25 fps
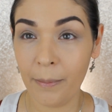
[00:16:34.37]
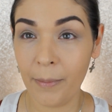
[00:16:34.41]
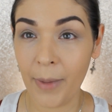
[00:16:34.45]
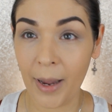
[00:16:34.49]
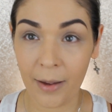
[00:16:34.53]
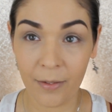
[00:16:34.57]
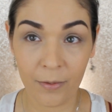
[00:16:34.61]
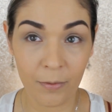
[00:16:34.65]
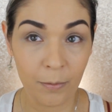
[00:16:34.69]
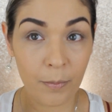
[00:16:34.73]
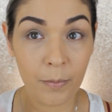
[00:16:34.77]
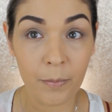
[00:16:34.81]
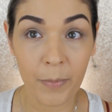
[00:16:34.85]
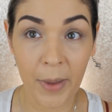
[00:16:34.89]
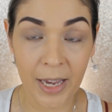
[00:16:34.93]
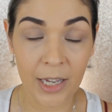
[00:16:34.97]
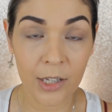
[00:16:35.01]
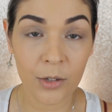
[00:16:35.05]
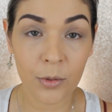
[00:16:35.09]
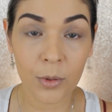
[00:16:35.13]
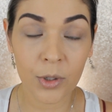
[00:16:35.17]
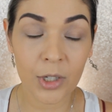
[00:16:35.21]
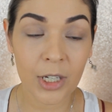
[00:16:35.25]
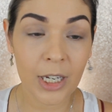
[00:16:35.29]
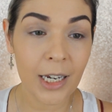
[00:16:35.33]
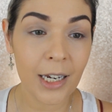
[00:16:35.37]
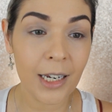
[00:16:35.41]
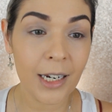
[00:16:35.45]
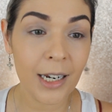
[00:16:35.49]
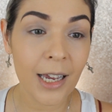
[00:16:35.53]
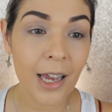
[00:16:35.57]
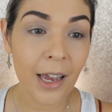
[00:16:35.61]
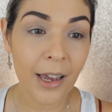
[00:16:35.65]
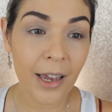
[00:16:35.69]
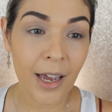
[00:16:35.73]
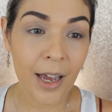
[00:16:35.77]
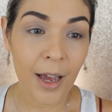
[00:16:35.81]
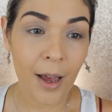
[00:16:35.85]
my base routine
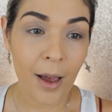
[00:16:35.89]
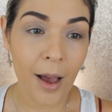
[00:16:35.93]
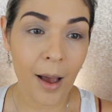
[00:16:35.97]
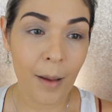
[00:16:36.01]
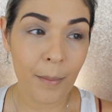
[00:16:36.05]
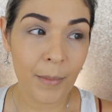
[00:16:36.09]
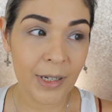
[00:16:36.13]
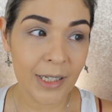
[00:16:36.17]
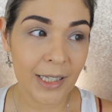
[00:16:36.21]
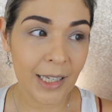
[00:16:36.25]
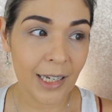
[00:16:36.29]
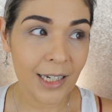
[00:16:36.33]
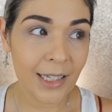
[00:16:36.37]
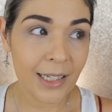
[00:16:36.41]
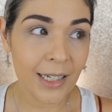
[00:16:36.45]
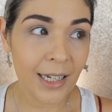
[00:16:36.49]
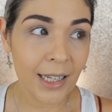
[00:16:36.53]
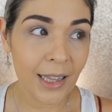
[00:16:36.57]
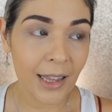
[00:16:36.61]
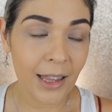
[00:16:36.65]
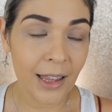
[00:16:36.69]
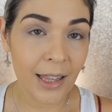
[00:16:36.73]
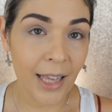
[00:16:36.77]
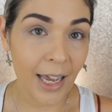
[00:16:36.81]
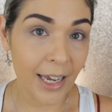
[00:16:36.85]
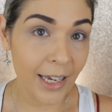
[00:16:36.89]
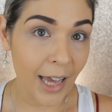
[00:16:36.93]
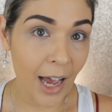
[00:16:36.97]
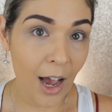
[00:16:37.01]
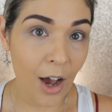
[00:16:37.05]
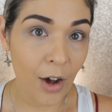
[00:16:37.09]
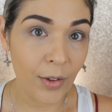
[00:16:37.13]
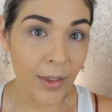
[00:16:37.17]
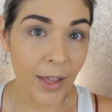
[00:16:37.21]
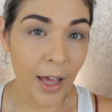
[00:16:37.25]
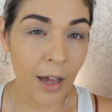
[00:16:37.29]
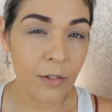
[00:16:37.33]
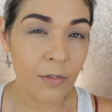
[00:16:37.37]
um, because I just didn't like
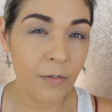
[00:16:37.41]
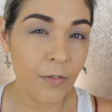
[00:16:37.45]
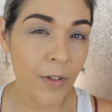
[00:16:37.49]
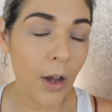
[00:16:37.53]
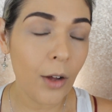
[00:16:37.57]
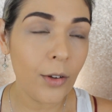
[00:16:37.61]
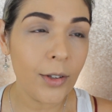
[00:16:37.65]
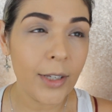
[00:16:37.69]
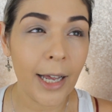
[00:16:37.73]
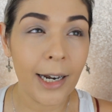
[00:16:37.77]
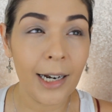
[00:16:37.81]
how that felt.